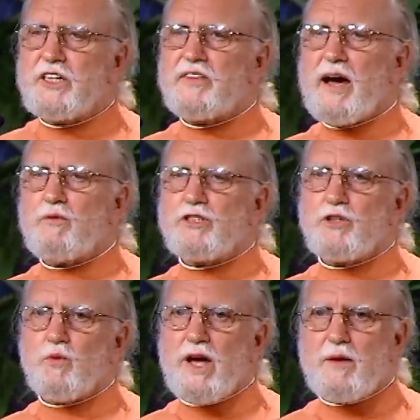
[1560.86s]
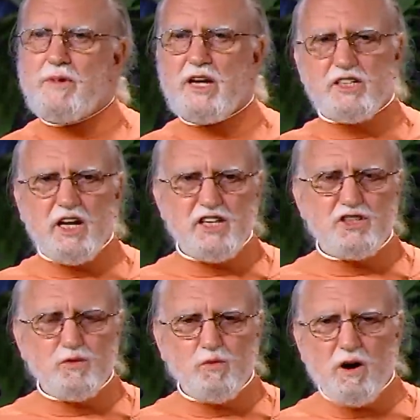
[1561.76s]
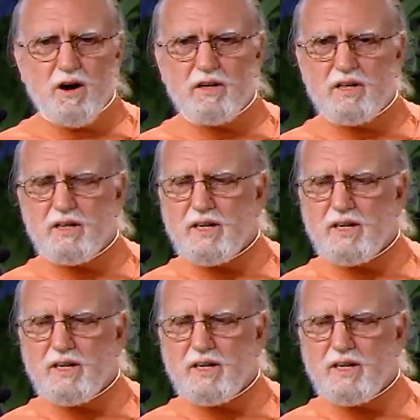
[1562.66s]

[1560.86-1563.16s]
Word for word: that that was the way meditation worked.